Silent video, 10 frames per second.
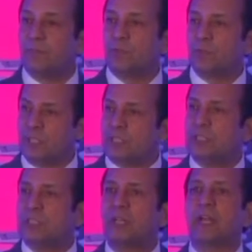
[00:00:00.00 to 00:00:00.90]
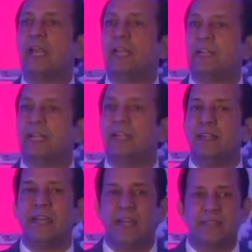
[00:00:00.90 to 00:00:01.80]
So this is the credit that
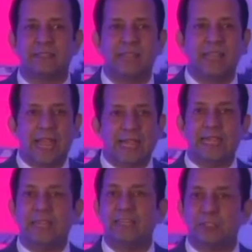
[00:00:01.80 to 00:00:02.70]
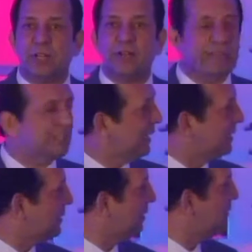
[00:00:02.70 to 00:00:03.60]
India has and India's generics has.